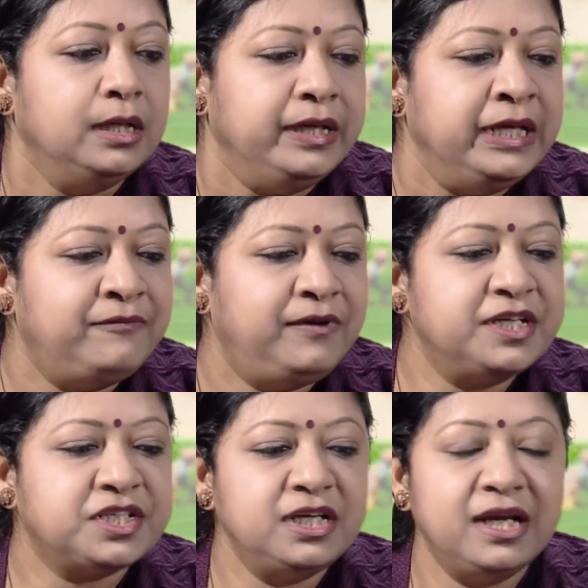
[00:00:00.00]

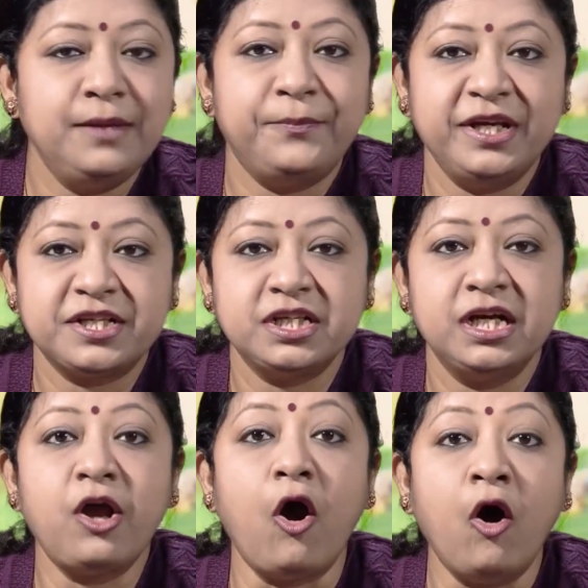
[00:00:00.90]
Inflationary
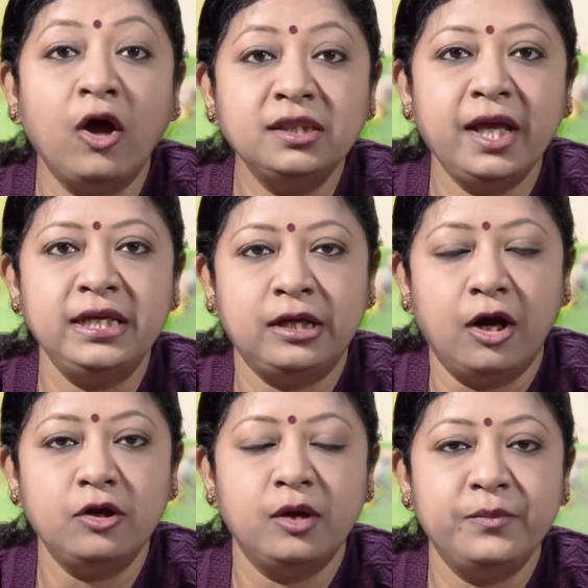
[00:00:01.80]
pressure on the
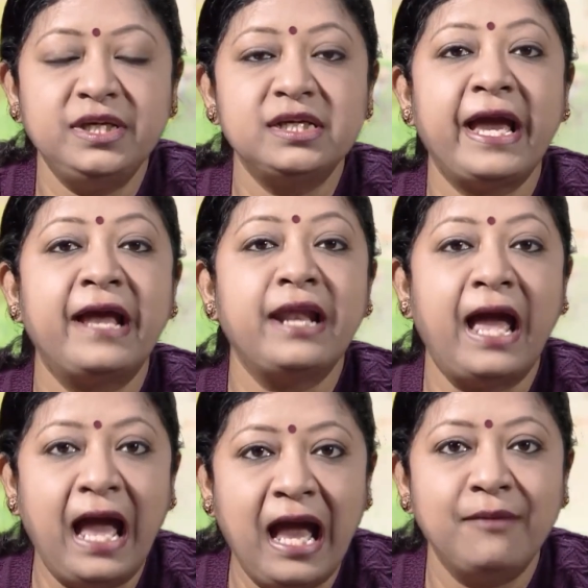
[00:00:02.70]
economy can
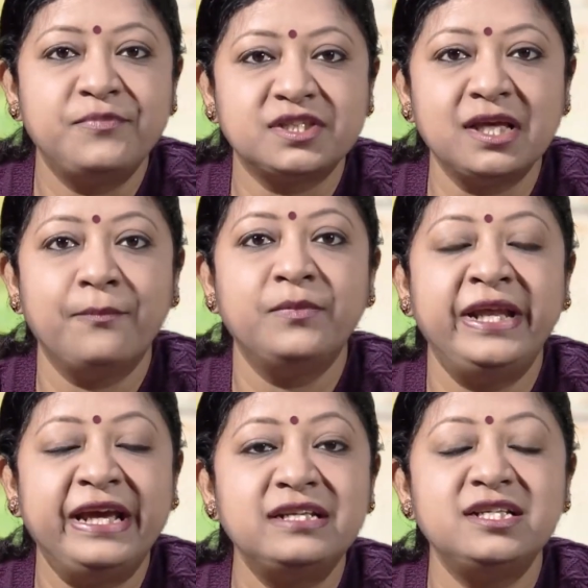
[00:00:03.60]
have some
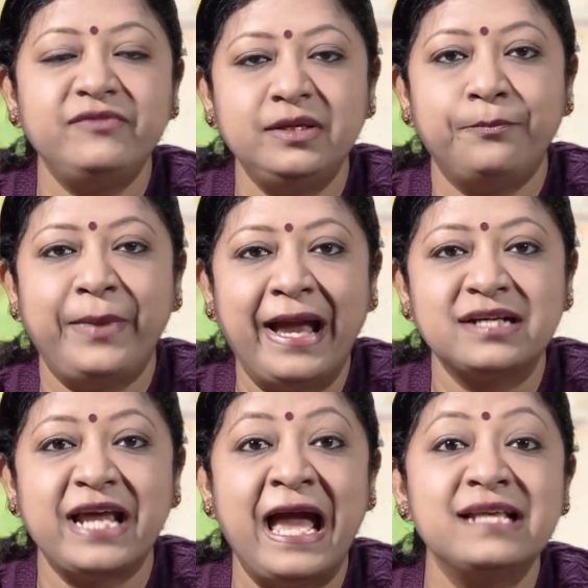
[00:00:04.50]
negative
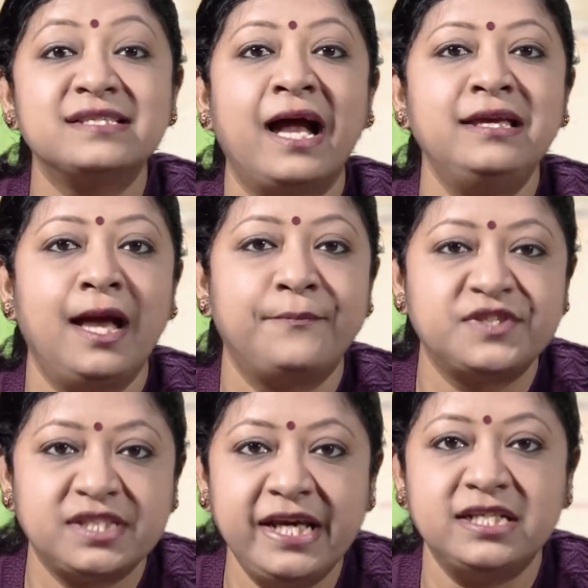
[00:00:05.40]
impact, as I have
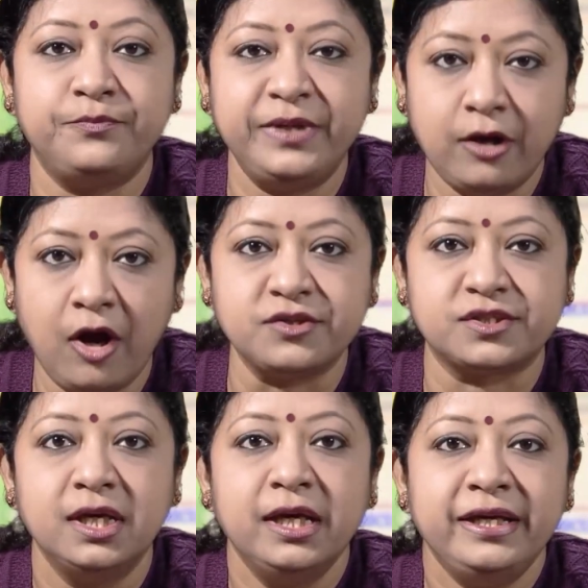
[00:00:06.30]
said, because
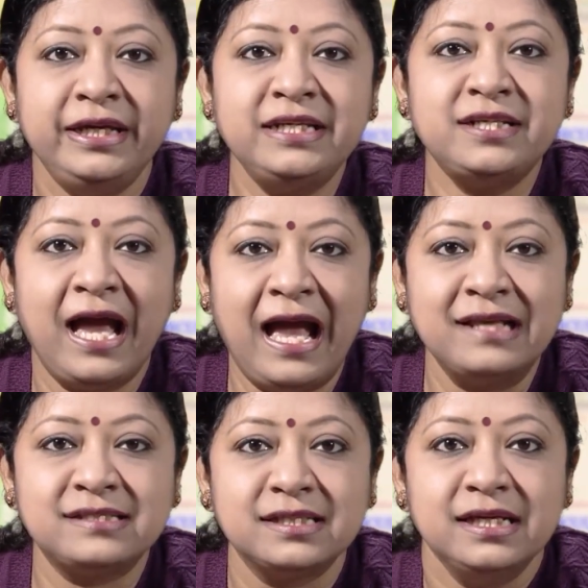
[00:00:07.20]
it
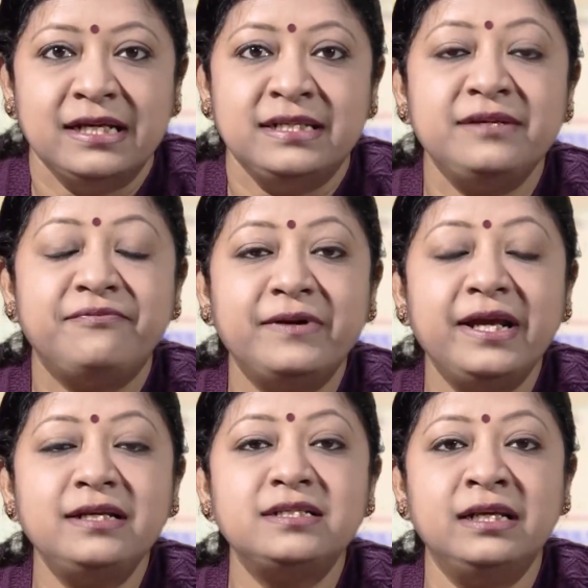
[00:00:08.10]
has
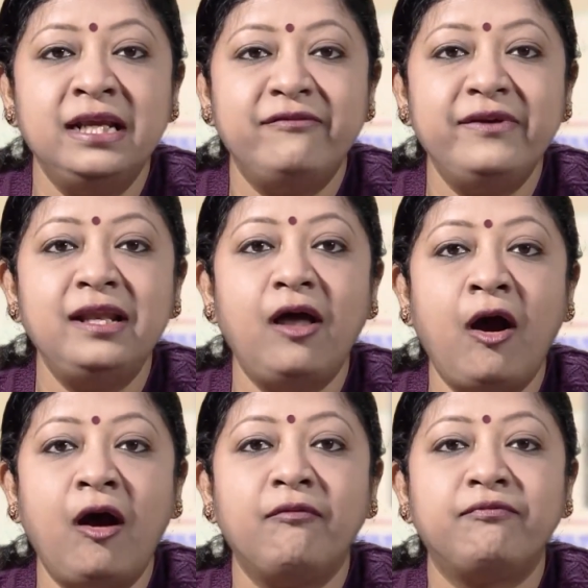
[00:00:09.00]
different level
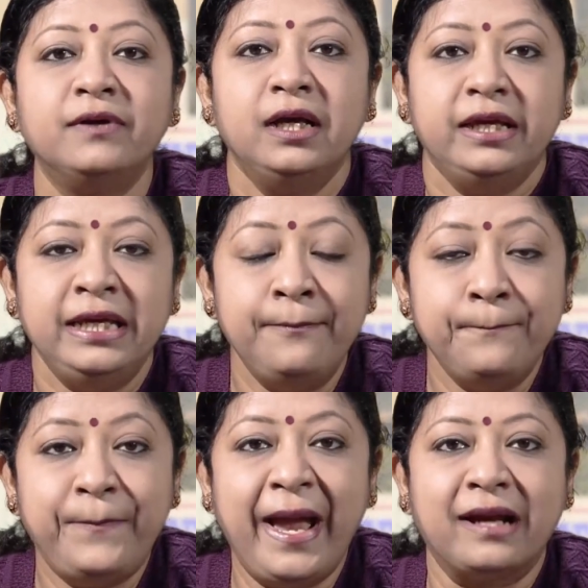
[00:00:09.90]
of
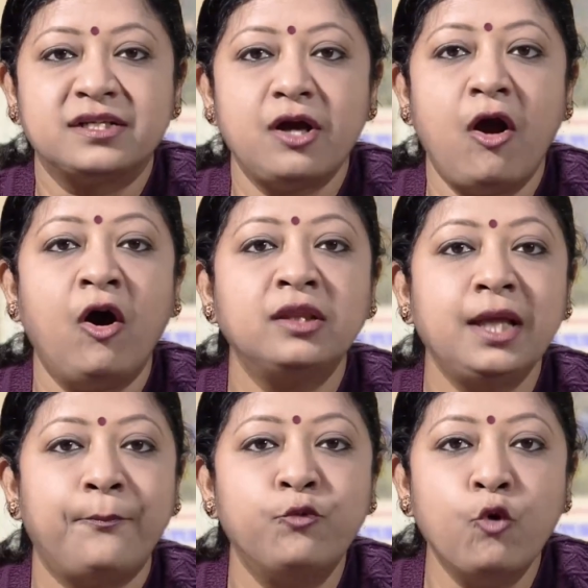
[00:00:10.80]
impact on
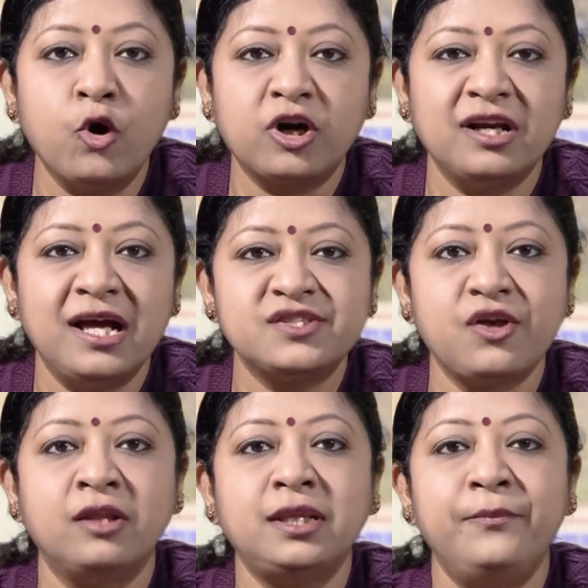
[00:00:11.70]
the poor class,
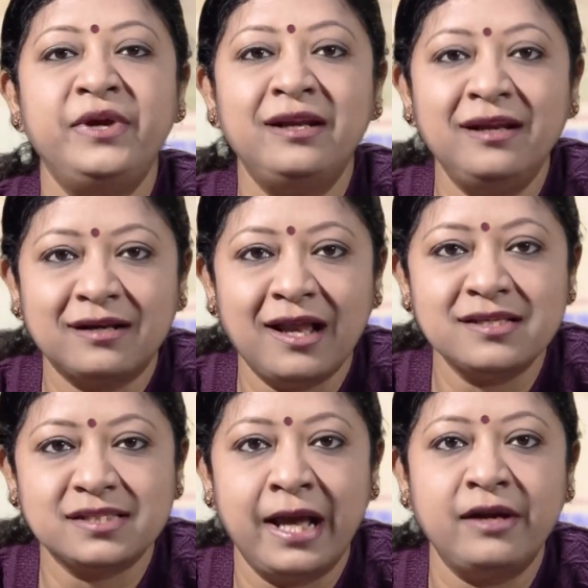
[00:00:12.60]
on the middle
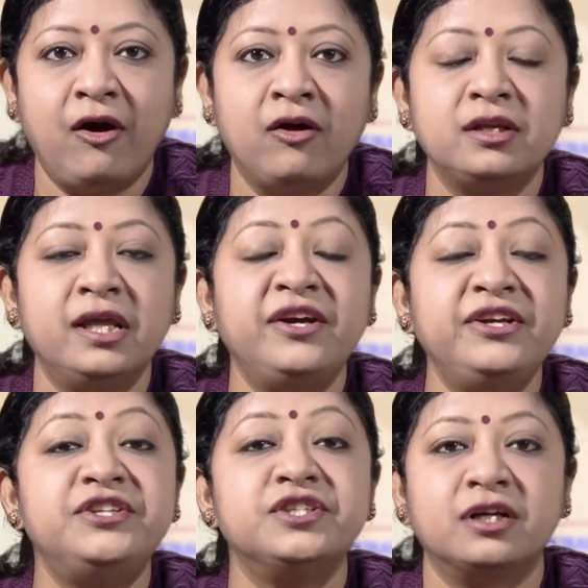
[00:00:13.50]
class, and on the
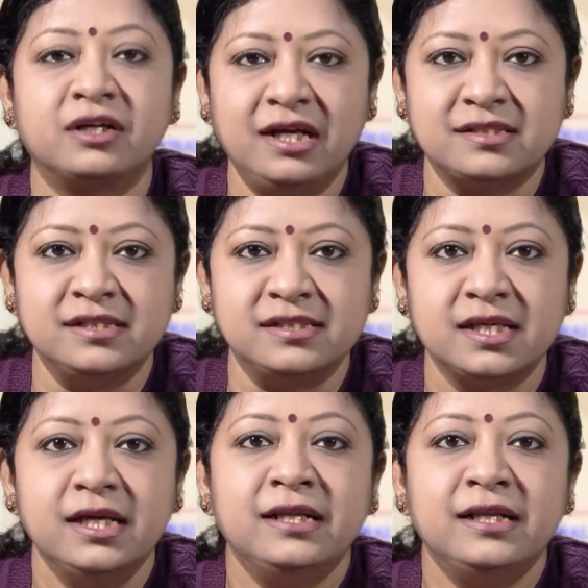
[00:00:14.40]
richer classes.